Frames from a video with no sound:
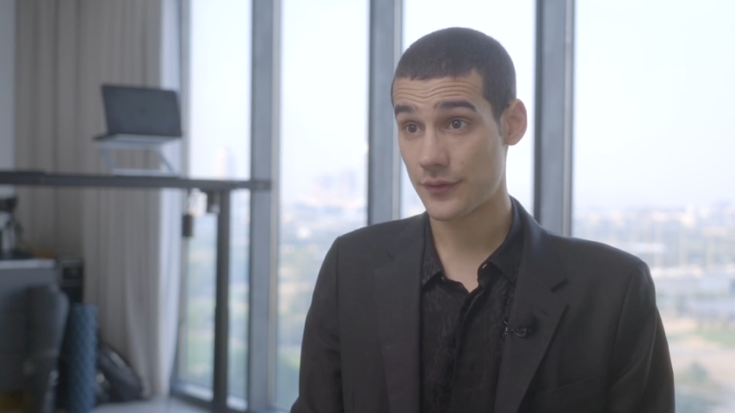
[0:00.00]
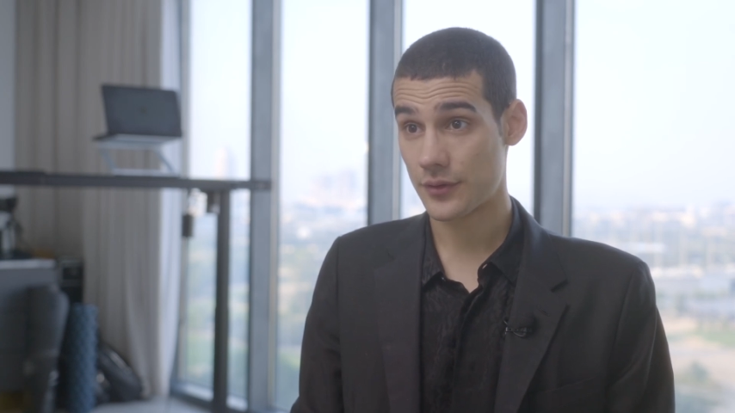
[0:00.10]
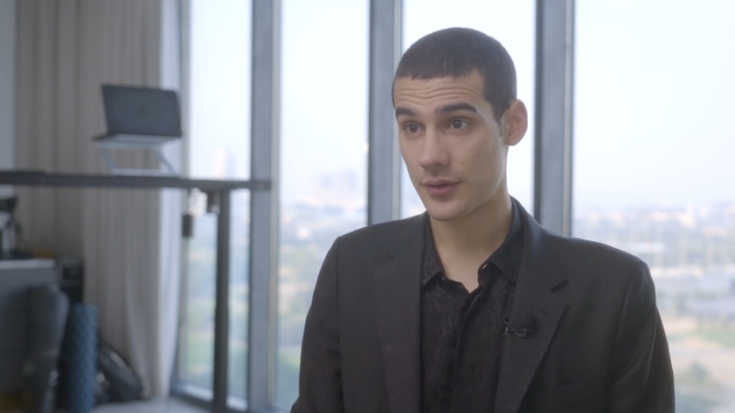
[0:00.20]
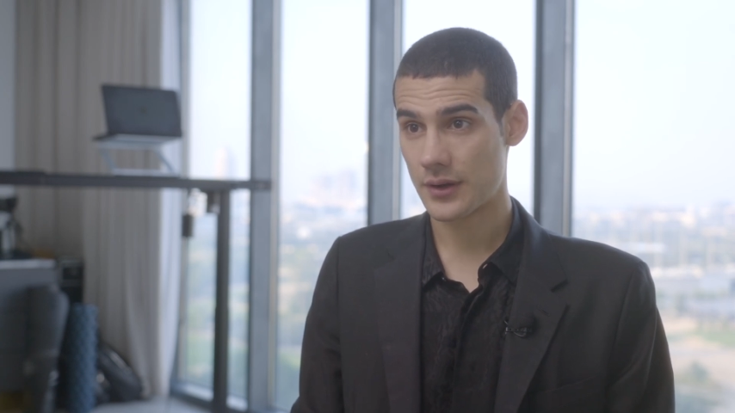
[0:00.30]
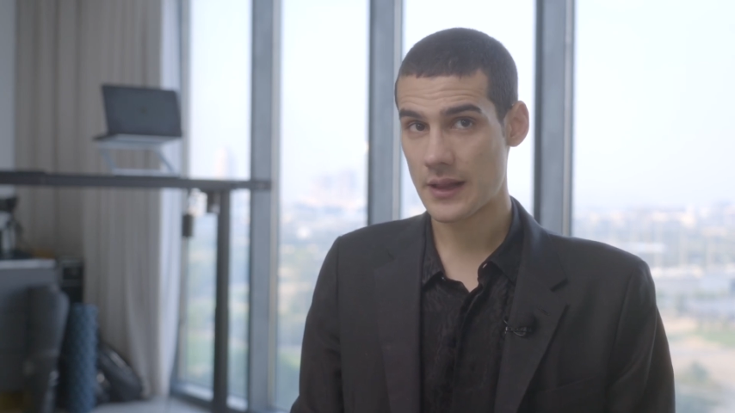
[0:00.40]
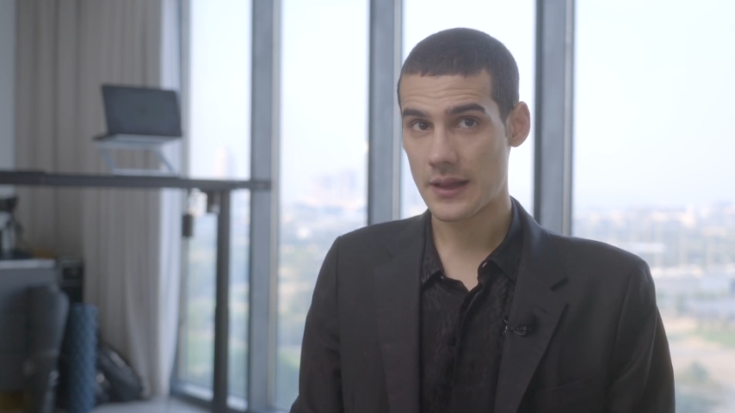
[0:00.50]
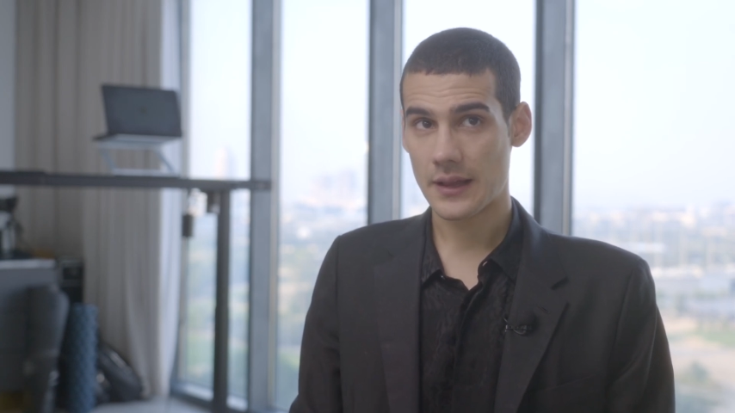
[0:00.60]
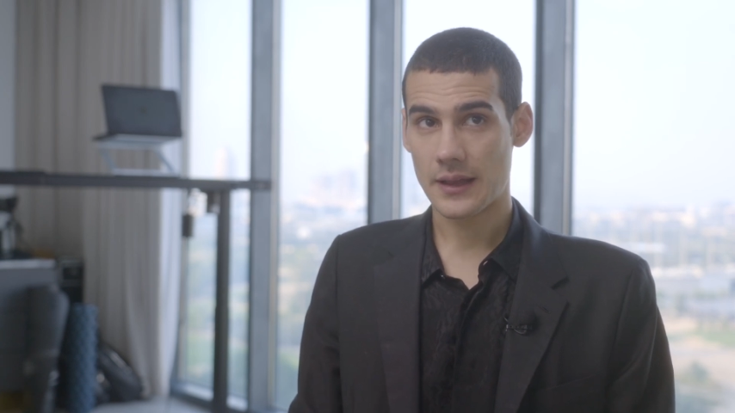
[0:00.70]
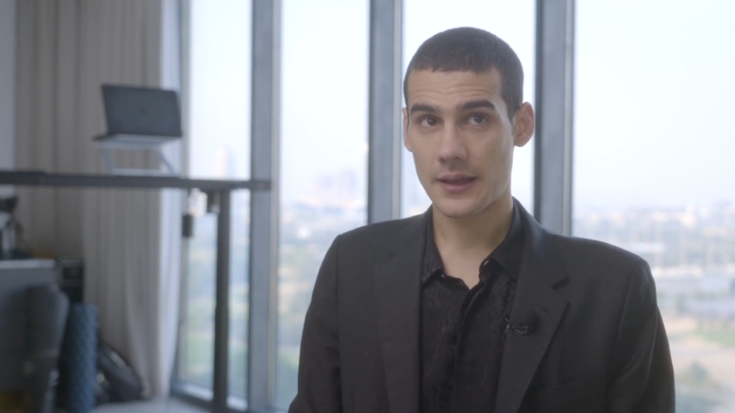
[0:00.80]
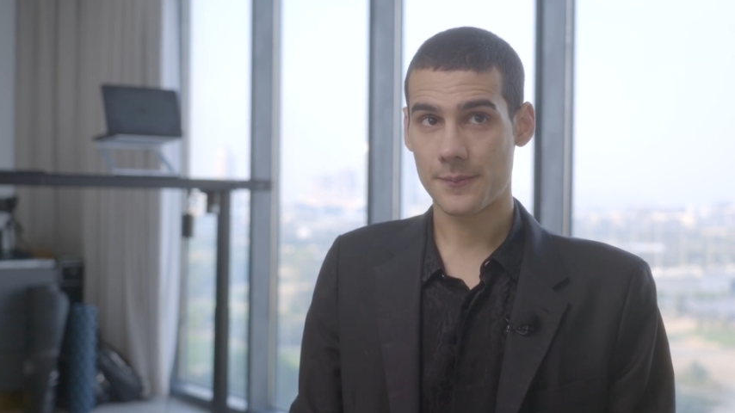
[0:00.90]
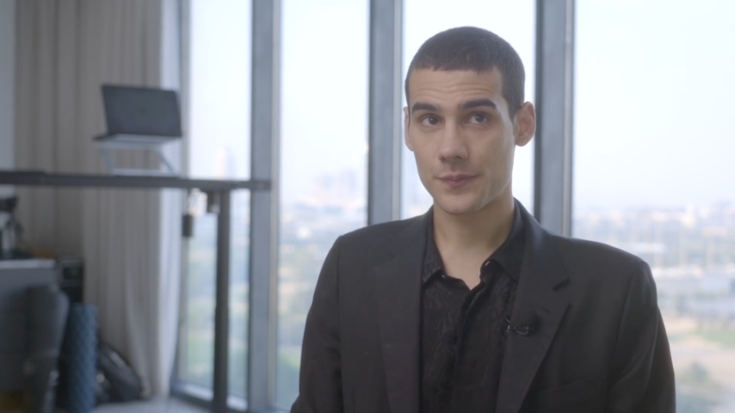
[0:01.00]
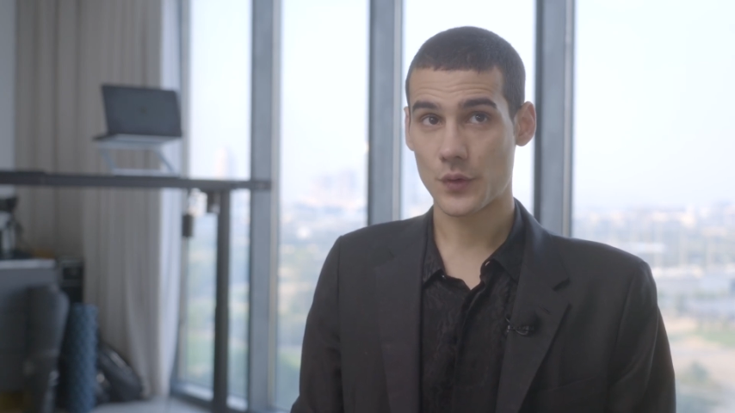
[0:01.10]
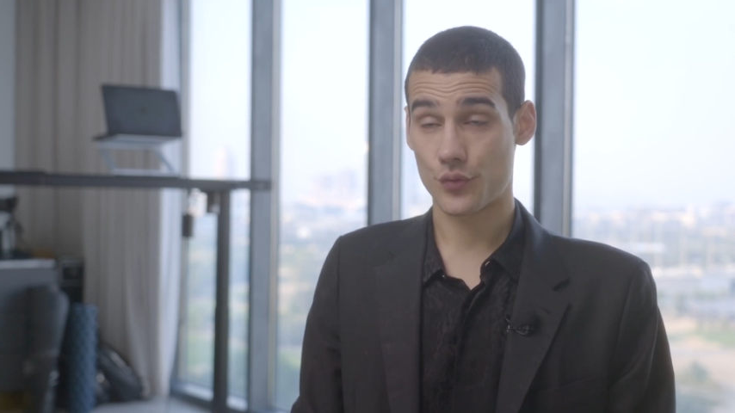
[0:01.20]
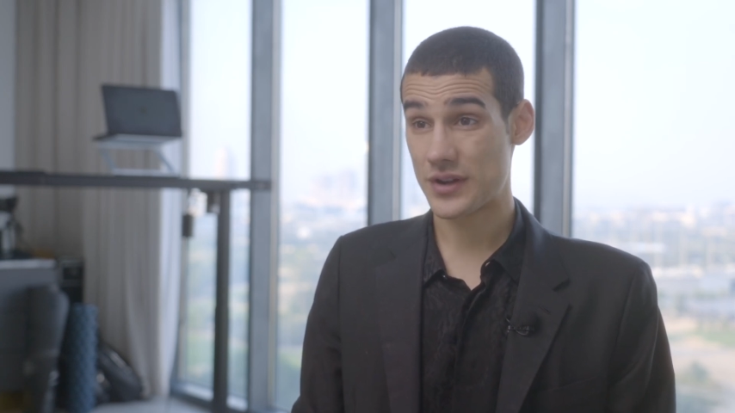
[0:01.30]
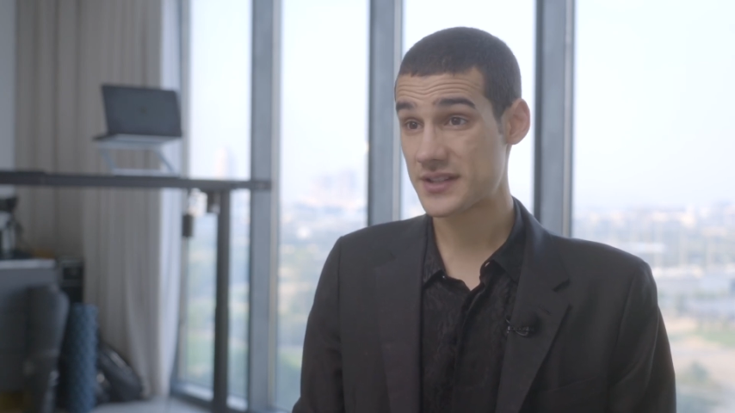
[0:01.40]
for
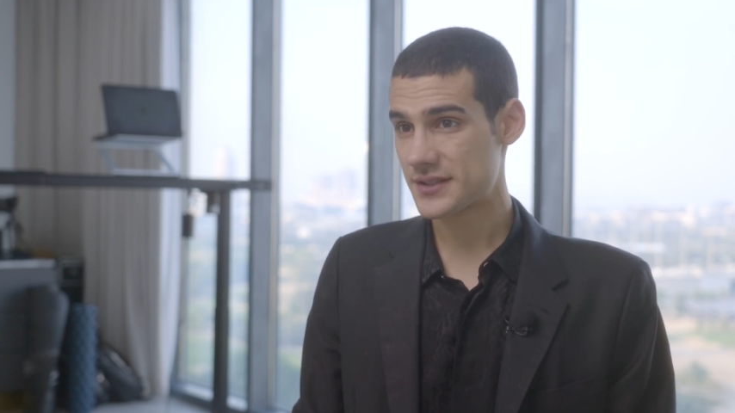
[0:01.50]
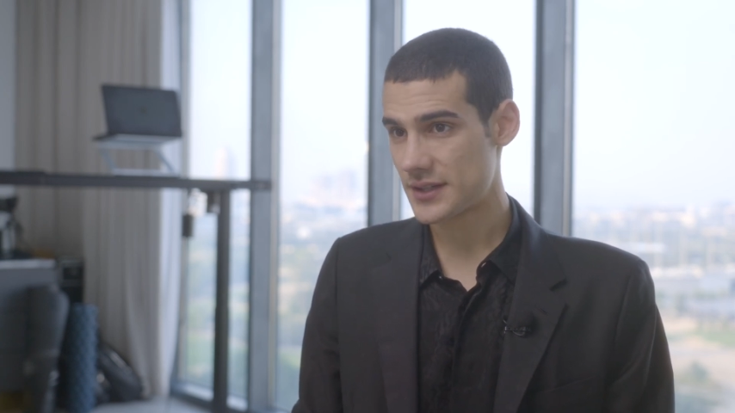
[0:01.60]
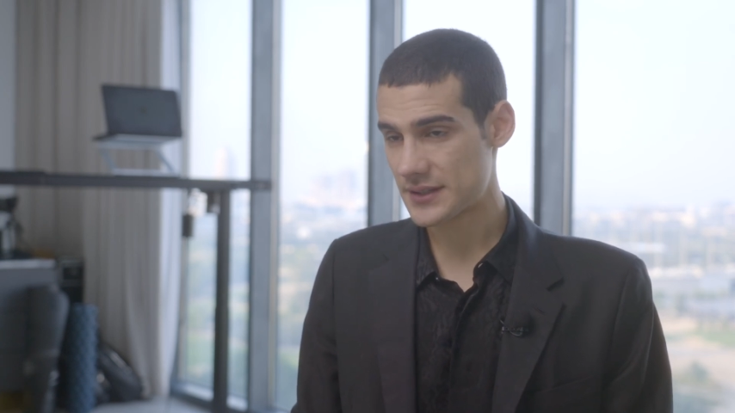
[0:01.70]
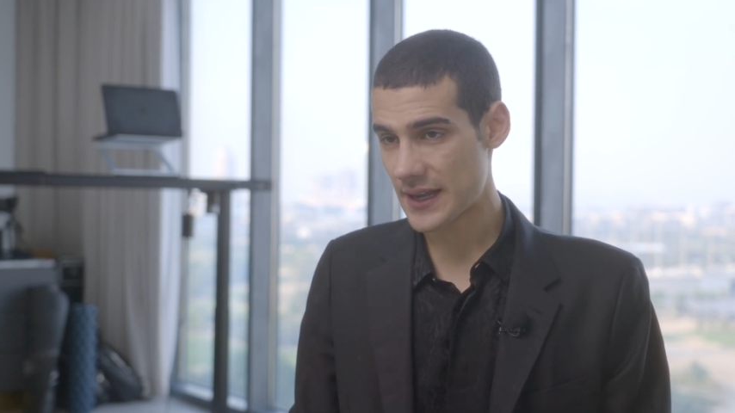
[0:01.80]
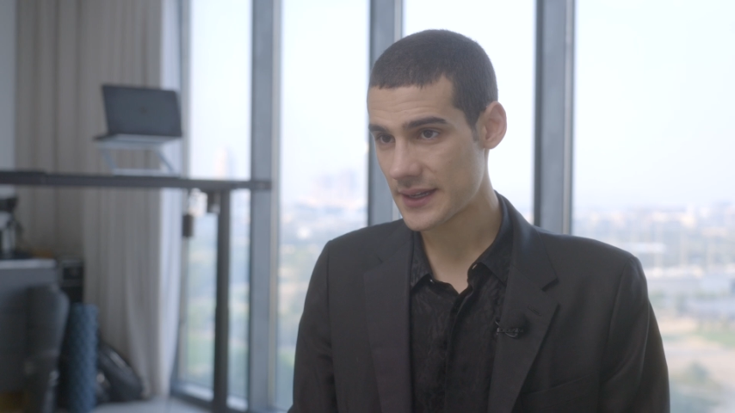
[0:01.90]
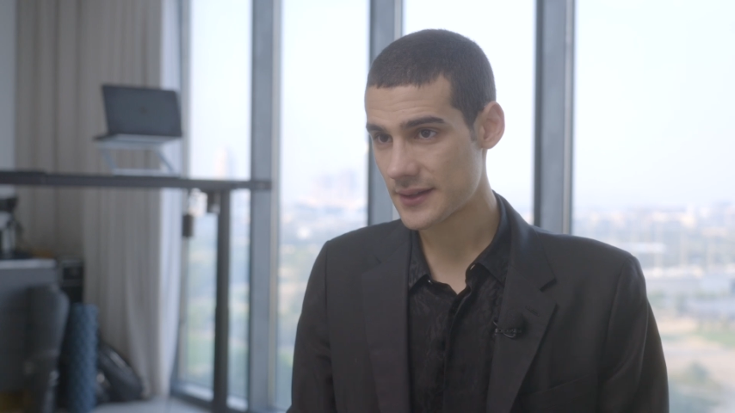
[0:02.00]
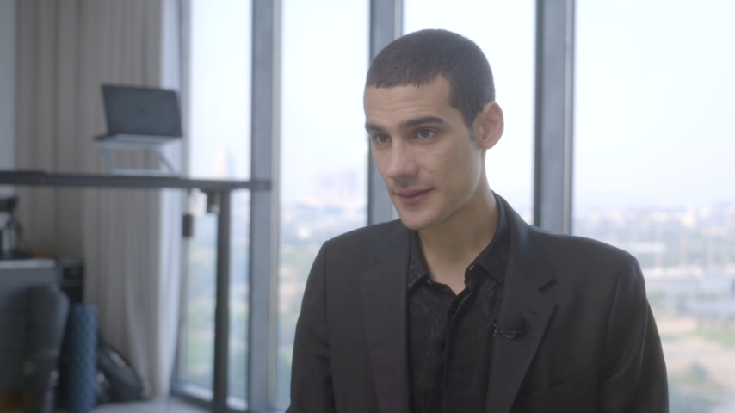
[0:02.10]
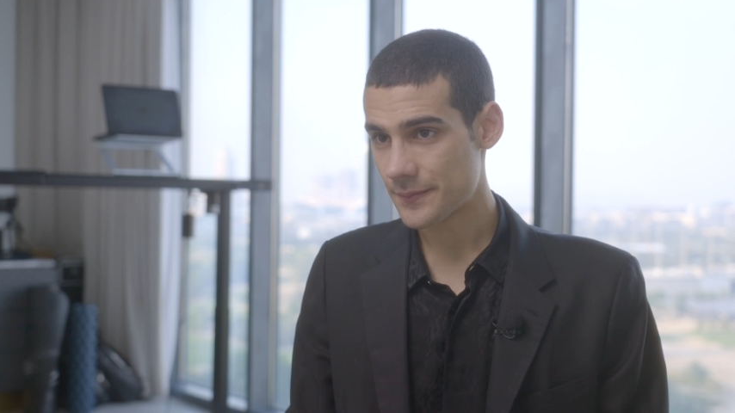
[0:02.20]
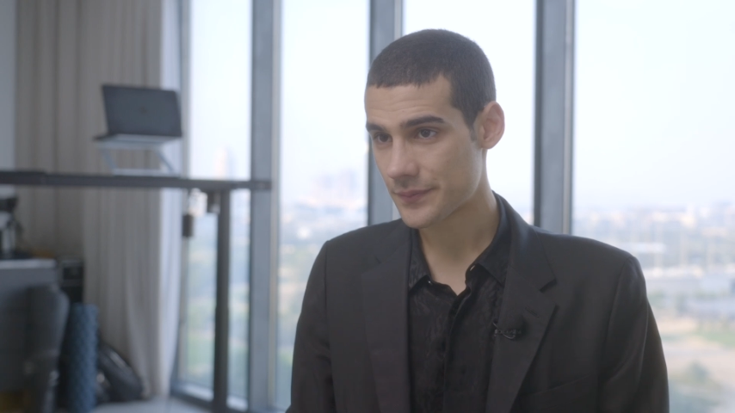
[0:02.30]
risks you take.